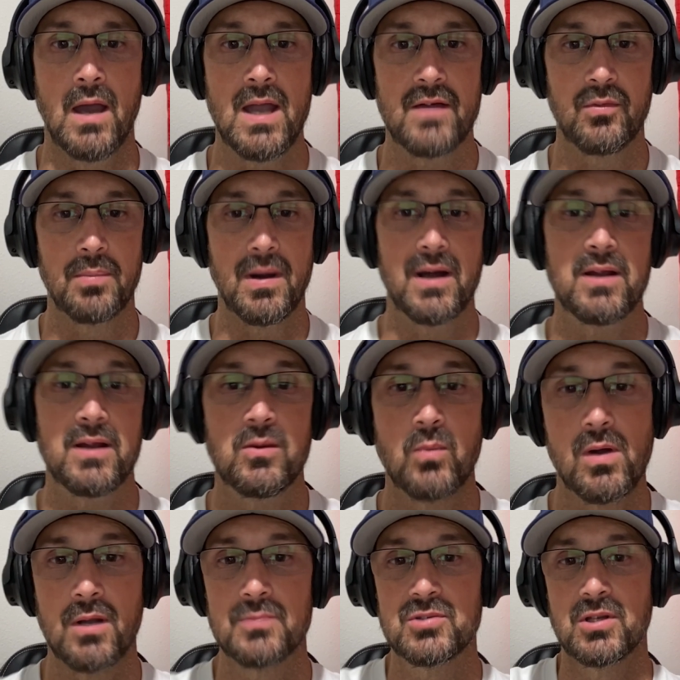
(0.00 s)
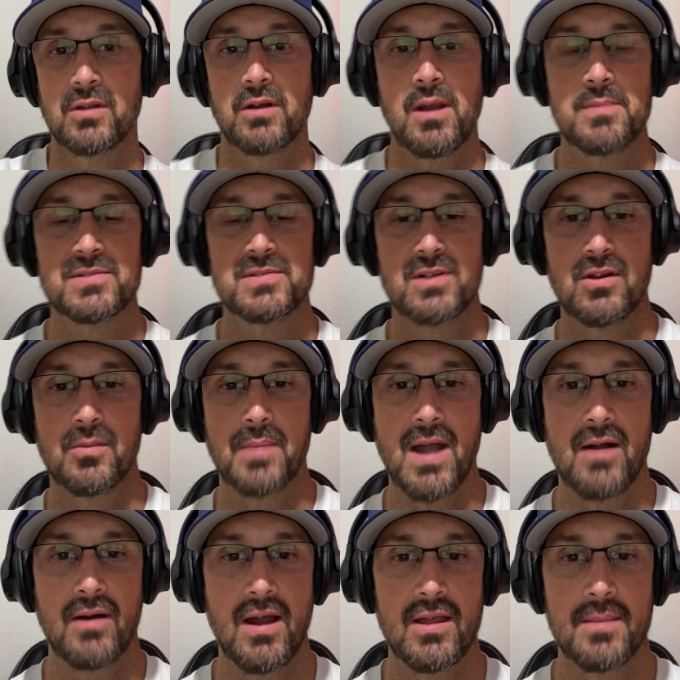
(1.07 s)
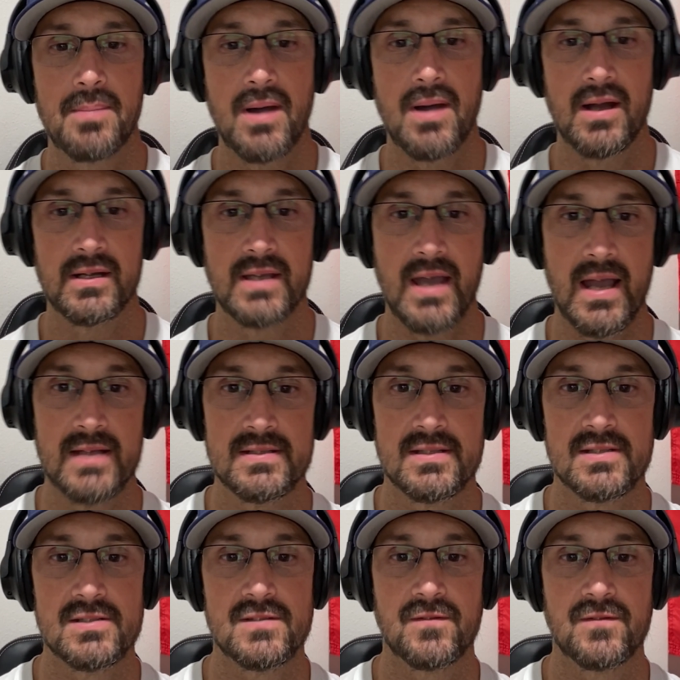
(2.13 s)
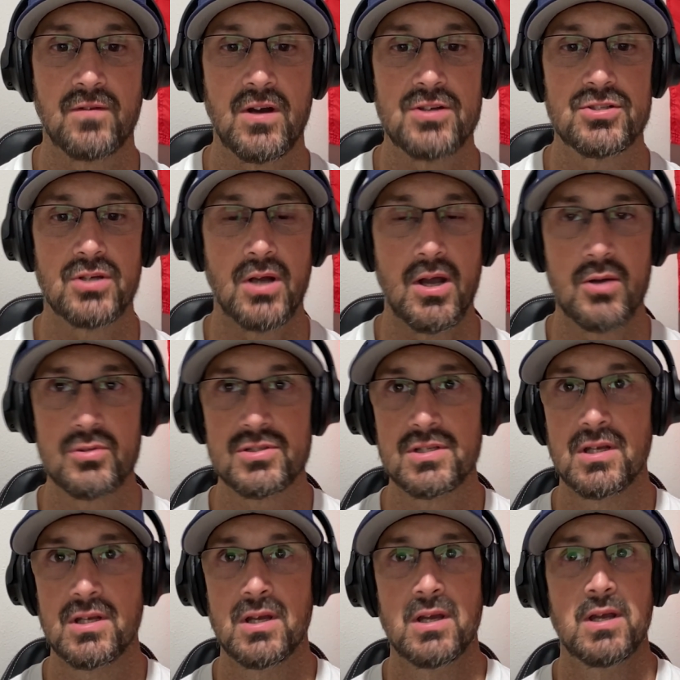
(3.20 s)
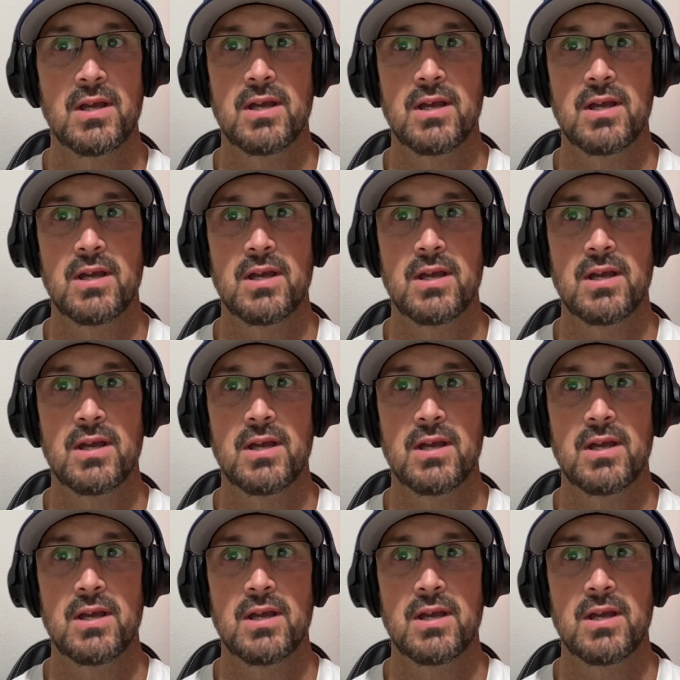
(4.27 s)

Hey everybody, welcome to another episode of the Power Alley Podcast. This is Fresh, your host.